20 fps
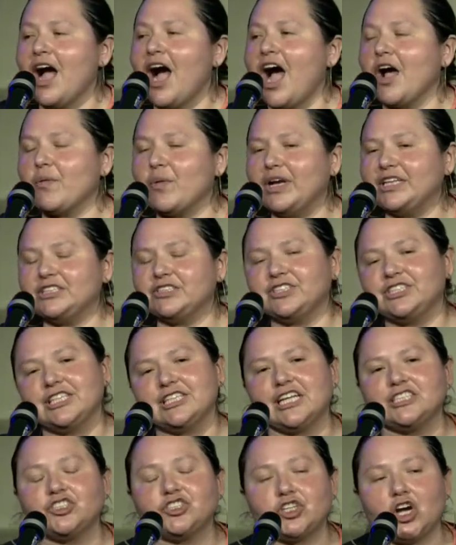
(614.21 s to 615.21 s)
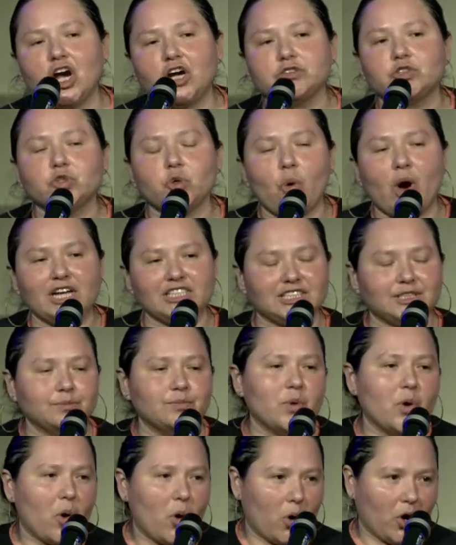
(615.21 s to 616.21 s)
I went to see the show twice
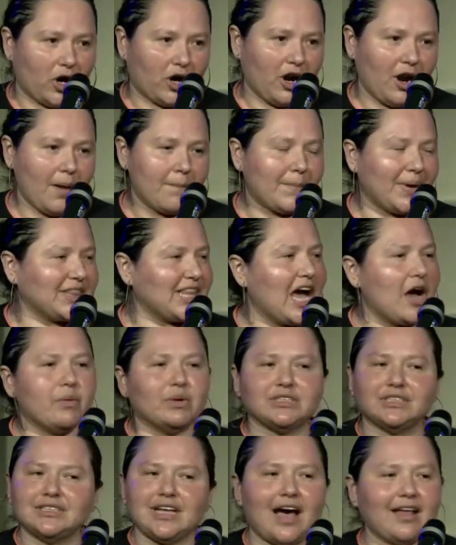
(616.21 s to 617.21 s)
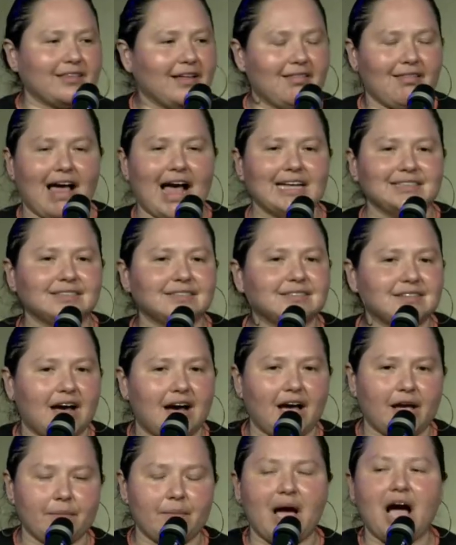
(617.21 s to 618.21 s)
more, but that was not the last
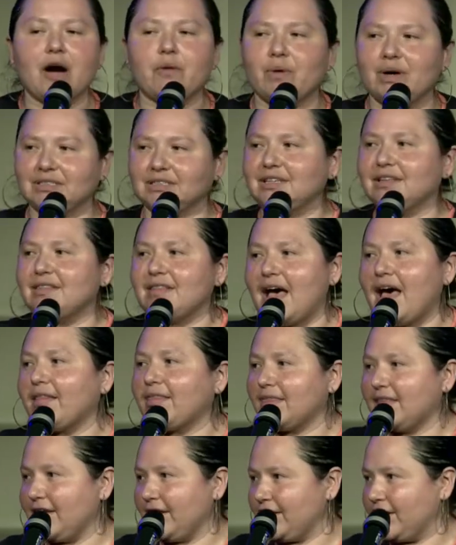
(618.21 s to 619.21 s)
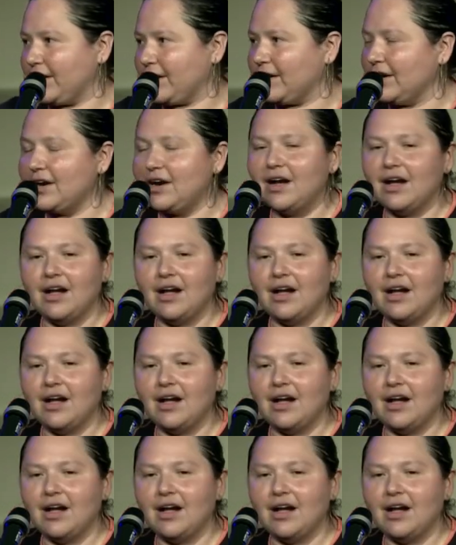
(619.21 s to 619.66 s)
time I was in that theater.